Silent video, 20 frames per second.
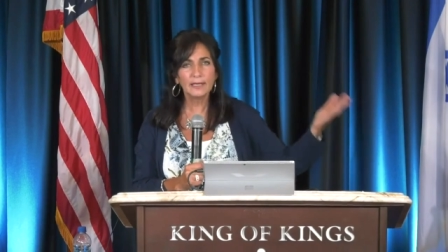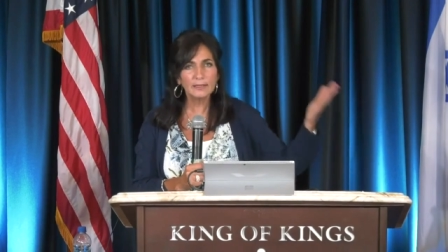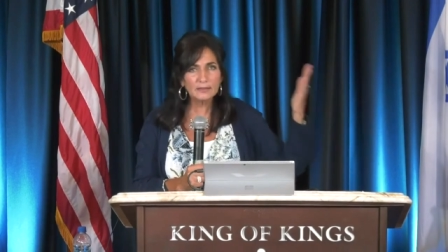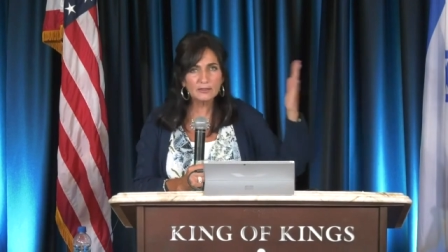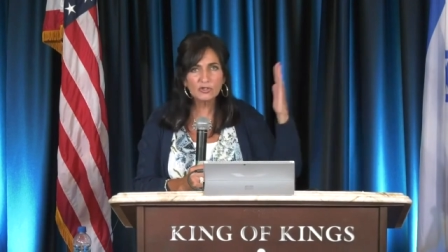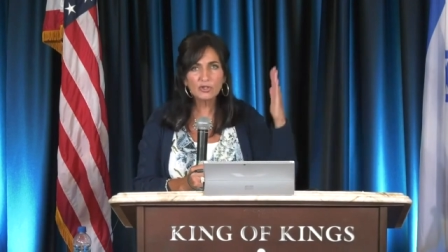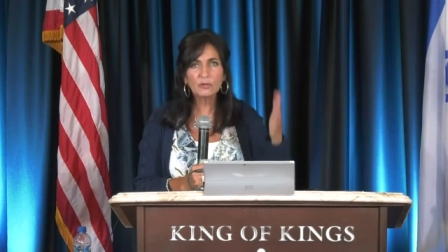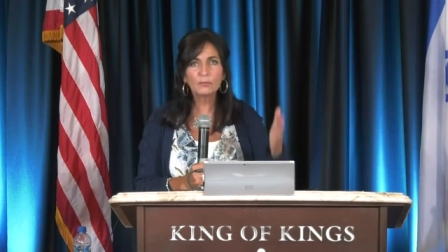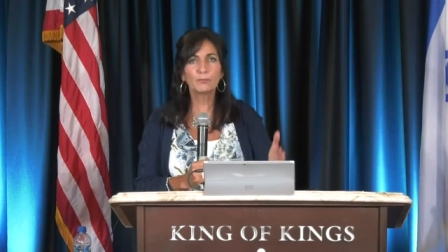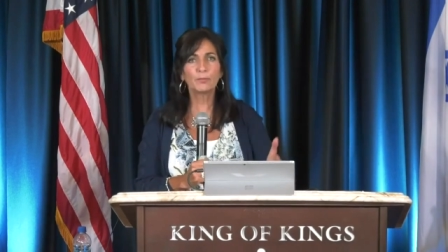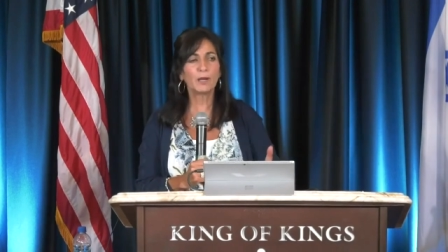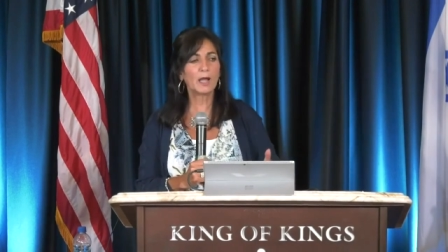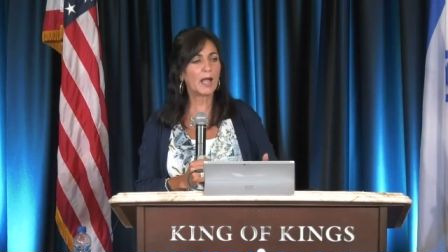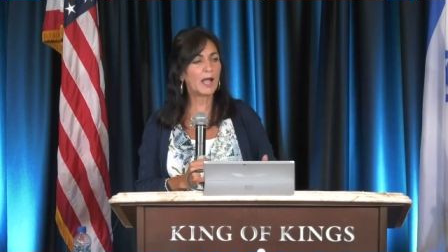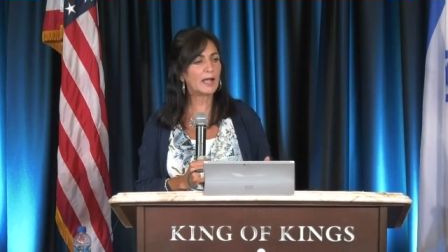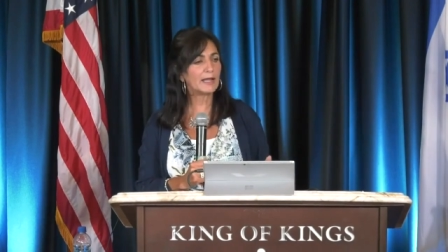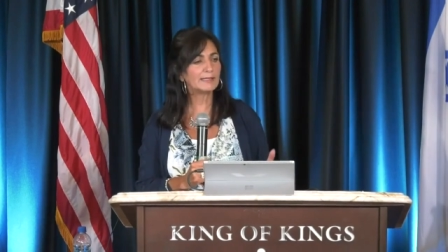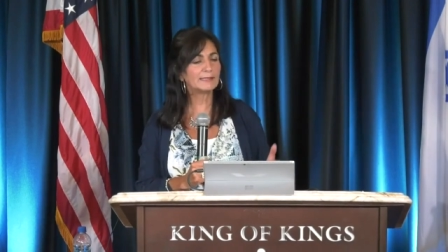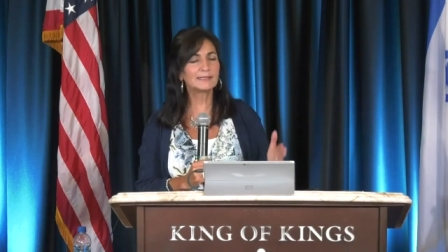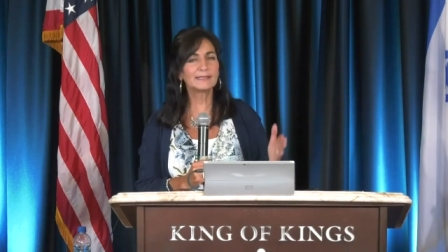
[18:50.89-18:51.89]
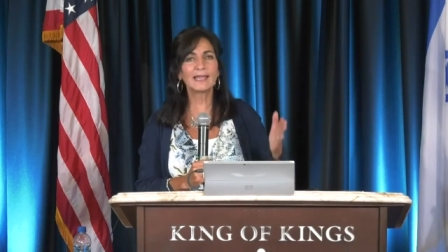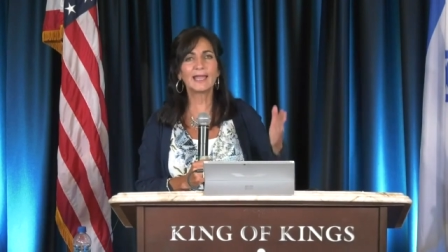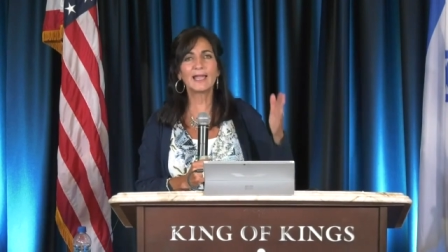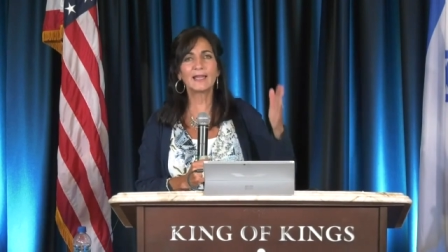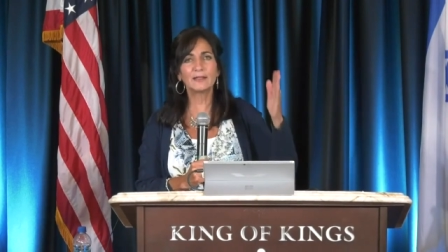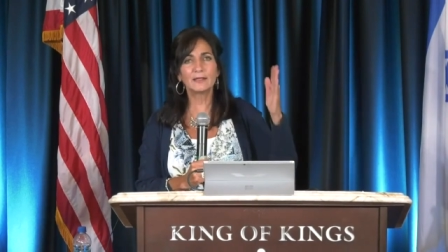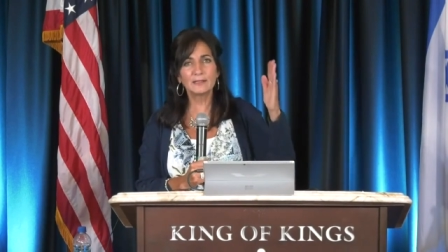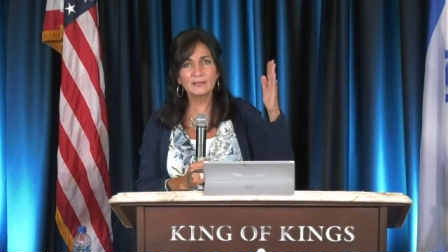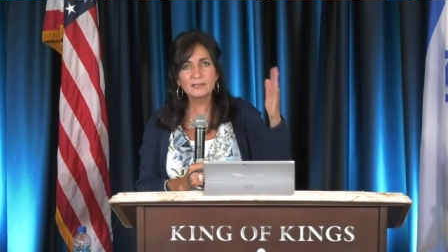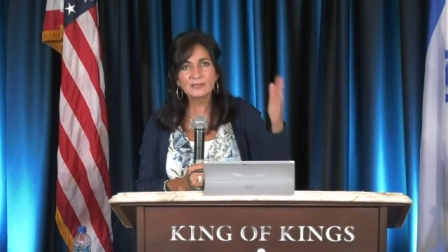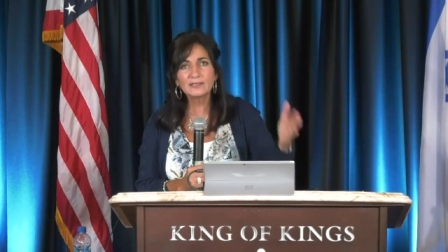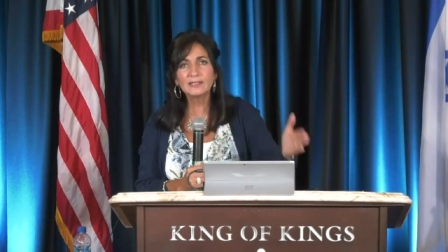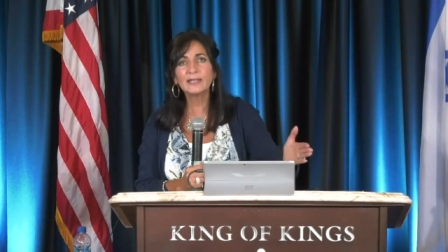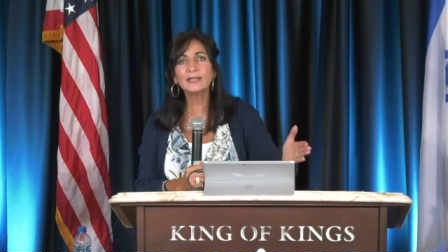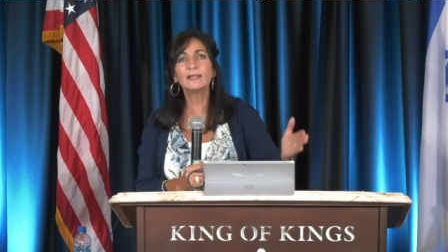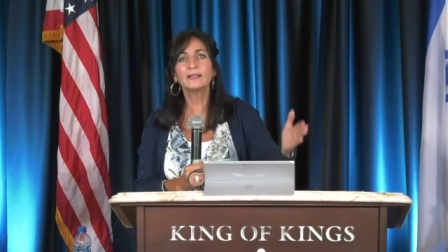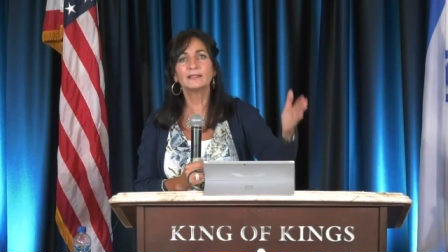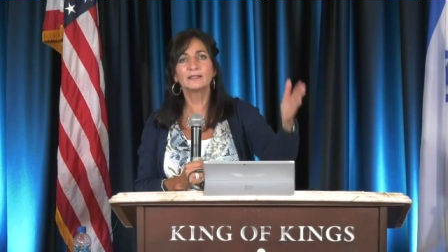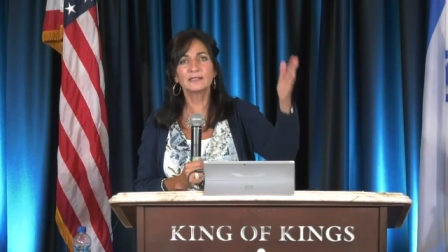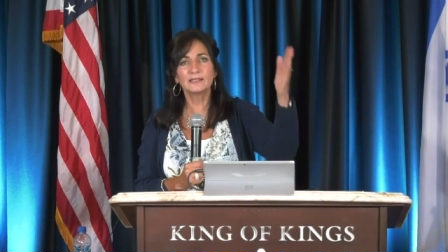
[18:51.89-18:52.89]
Get your behinds down and
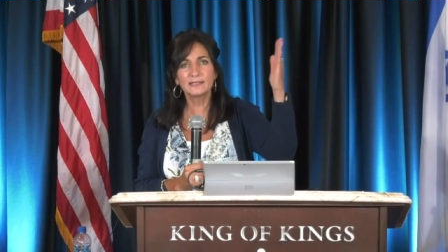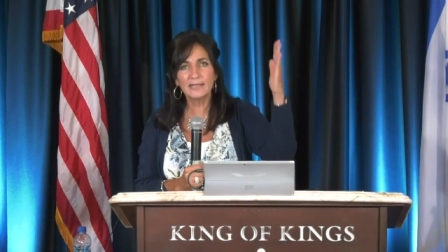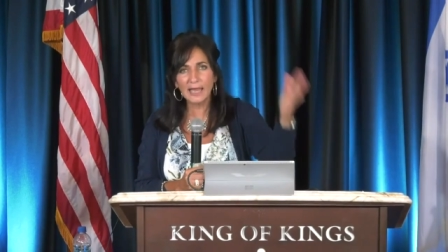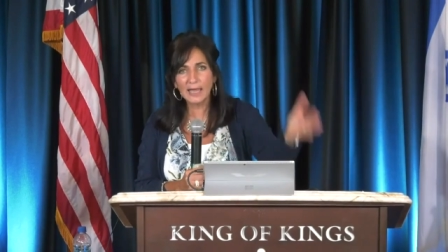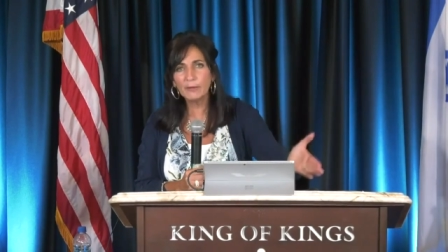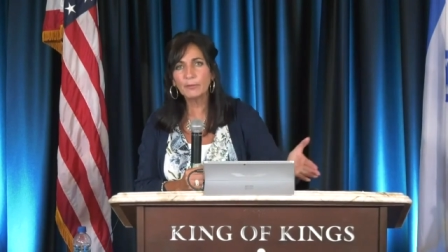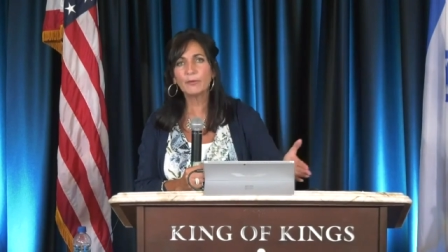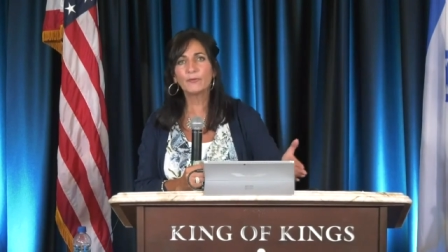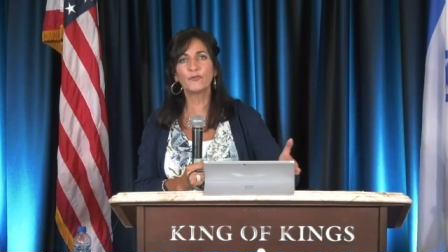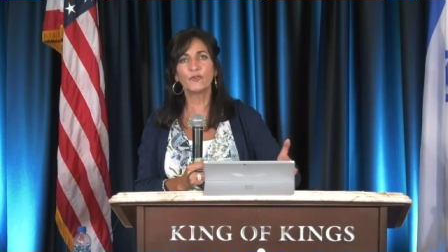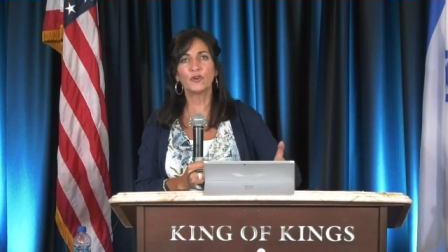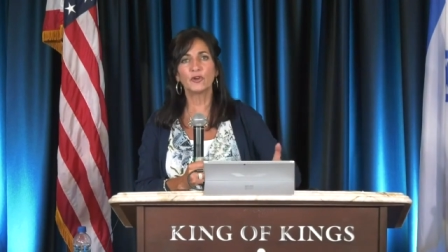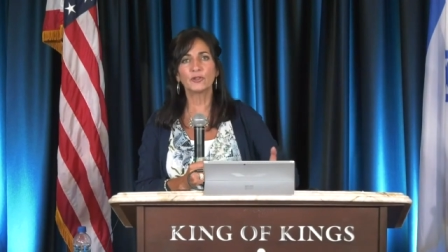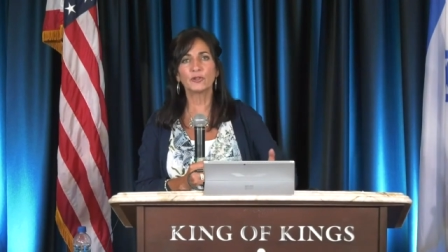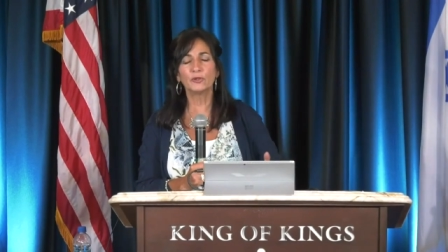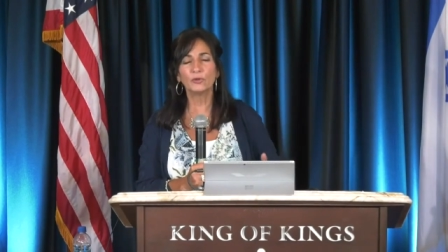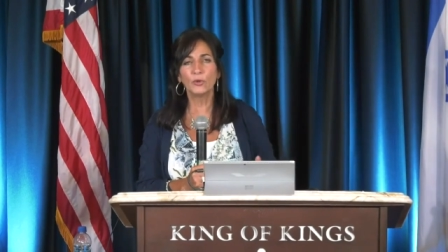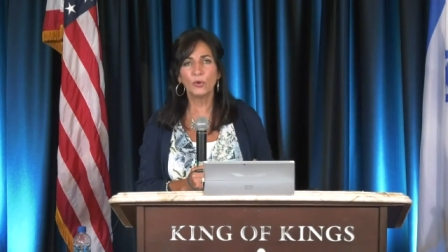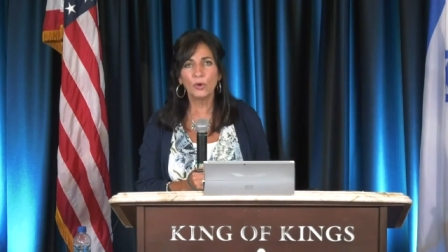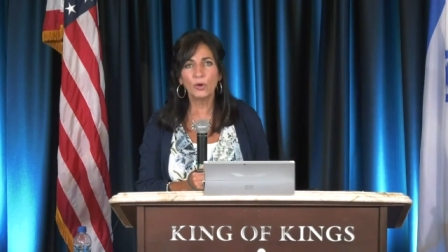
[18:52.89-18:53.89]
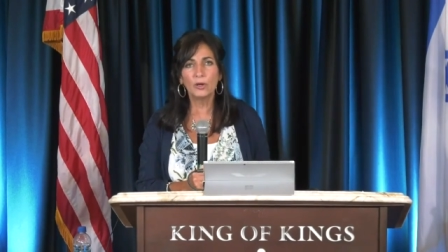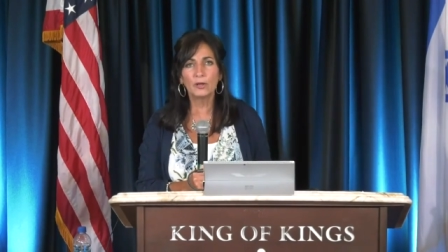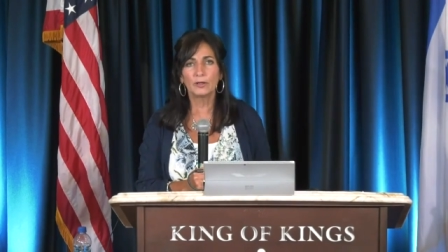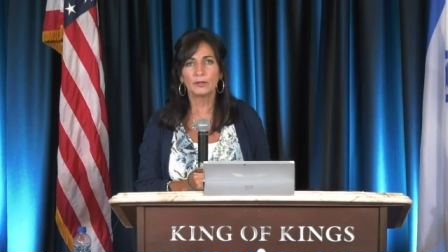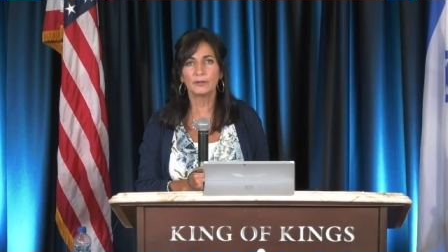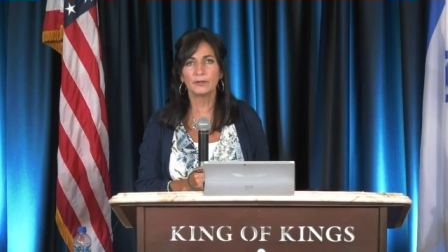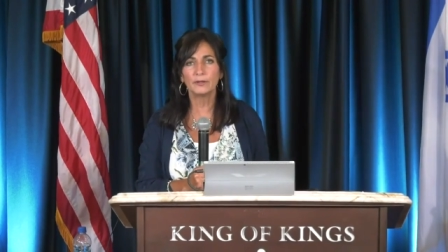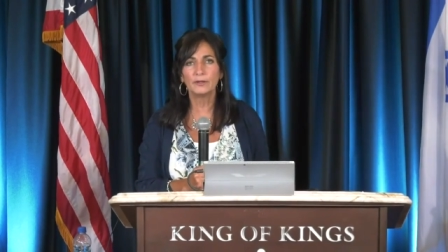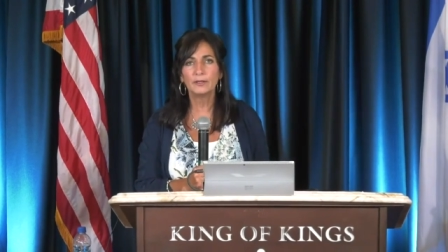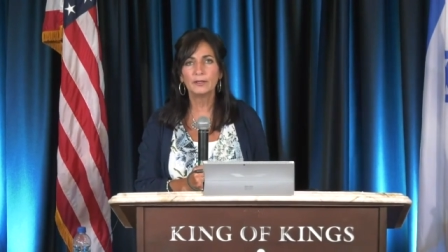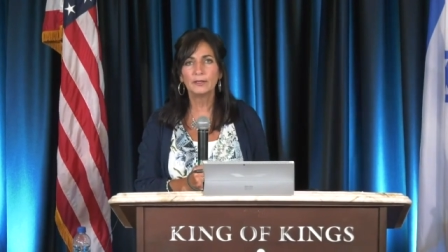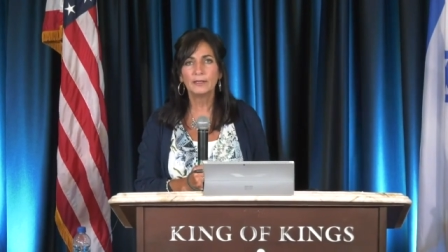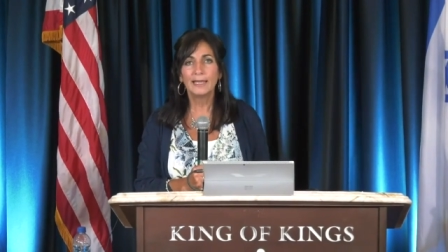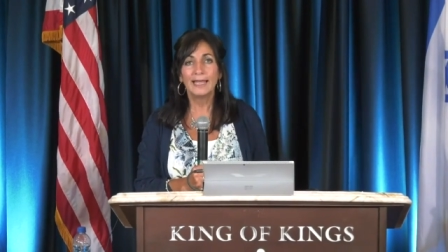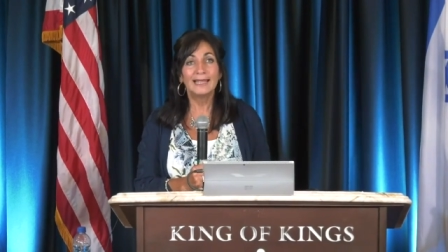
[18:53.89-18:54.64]
sit and stay before the Lord.